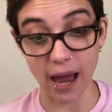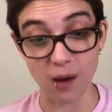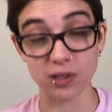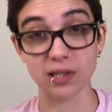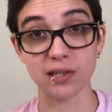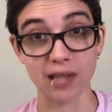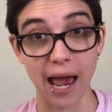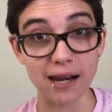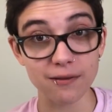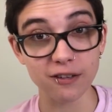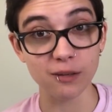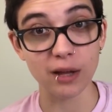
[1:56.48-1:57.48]
I was assigned
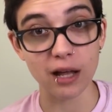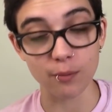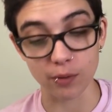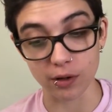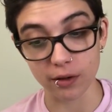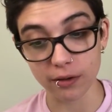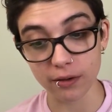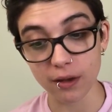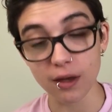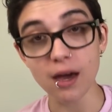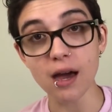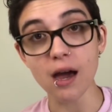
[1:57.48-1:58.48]
female at birth.
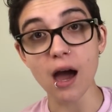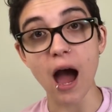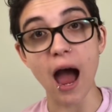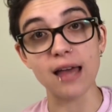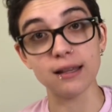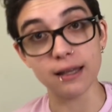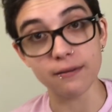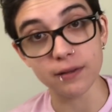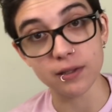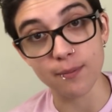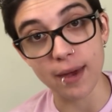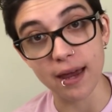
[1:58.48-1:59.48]
I live
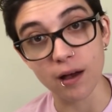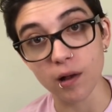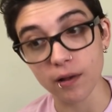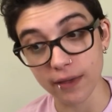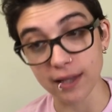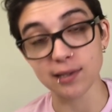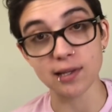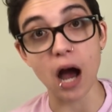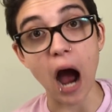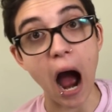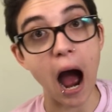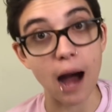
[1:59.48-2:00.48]
as male. That's
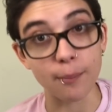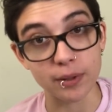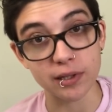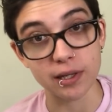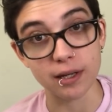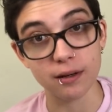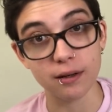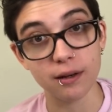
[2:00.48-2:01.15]
opposite